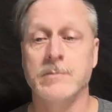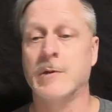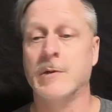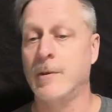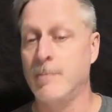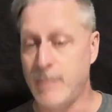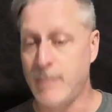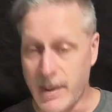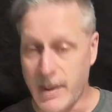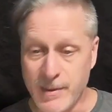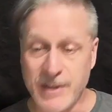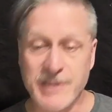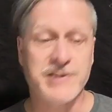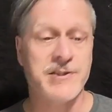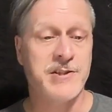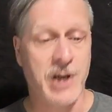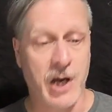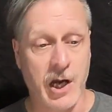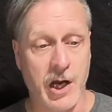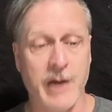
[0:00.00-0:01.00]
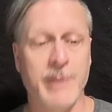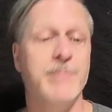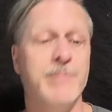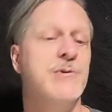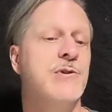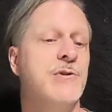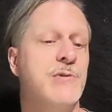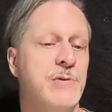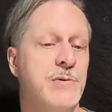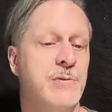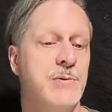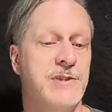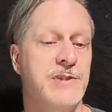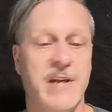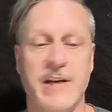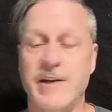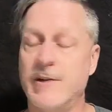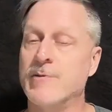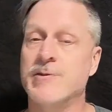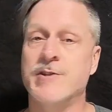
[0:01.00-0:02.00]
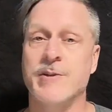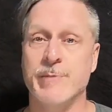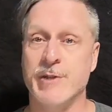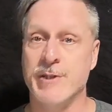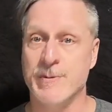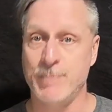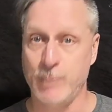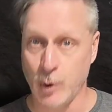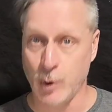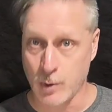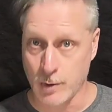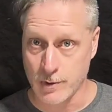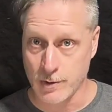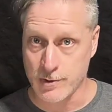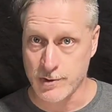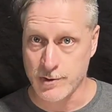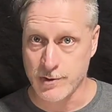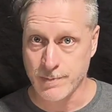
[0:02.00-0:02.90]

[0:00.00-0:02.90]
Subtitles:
Maybe it's time to send out some explorers.